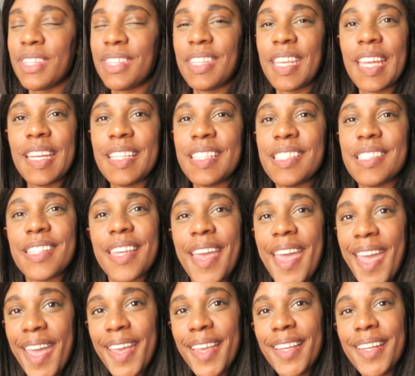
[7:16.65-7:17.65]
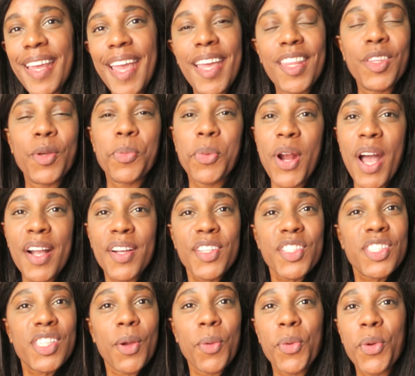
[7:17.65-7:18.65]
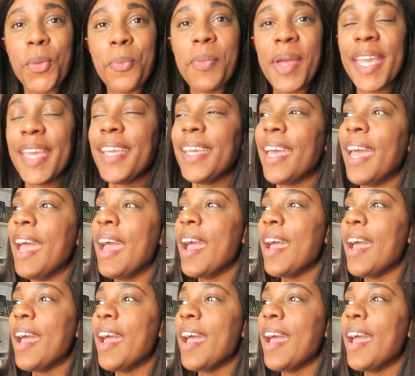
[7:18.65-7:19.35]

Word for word: that is ahead and the progress that we'll make